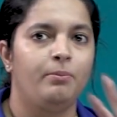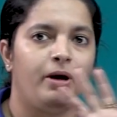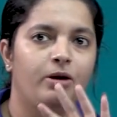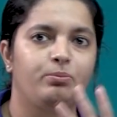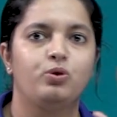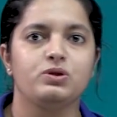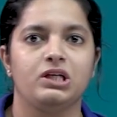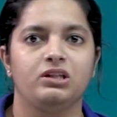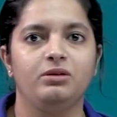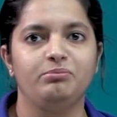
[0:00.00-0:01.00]
by
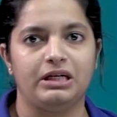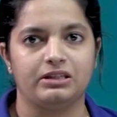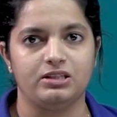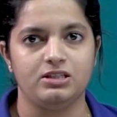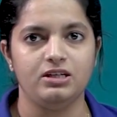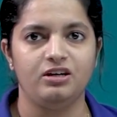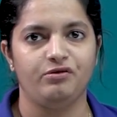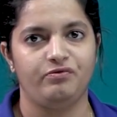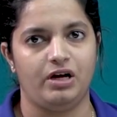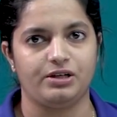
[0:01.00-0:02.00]
opposing the magnetic
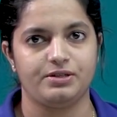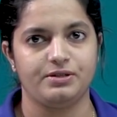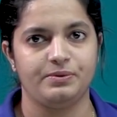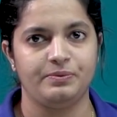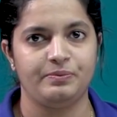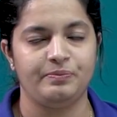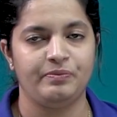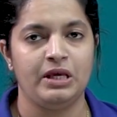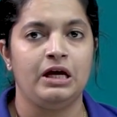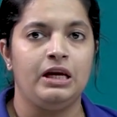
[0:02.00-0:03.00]
flux.
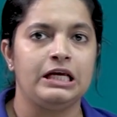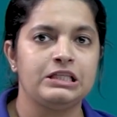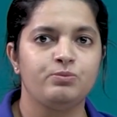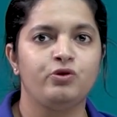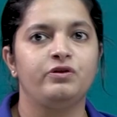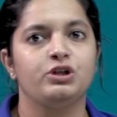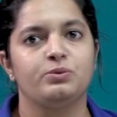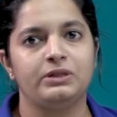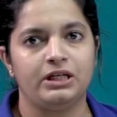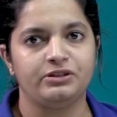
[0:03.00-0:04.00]
Let's move on
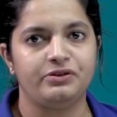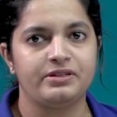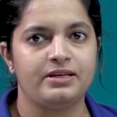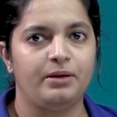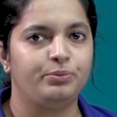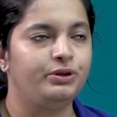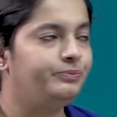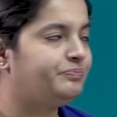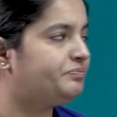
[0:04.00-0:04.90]
to another example.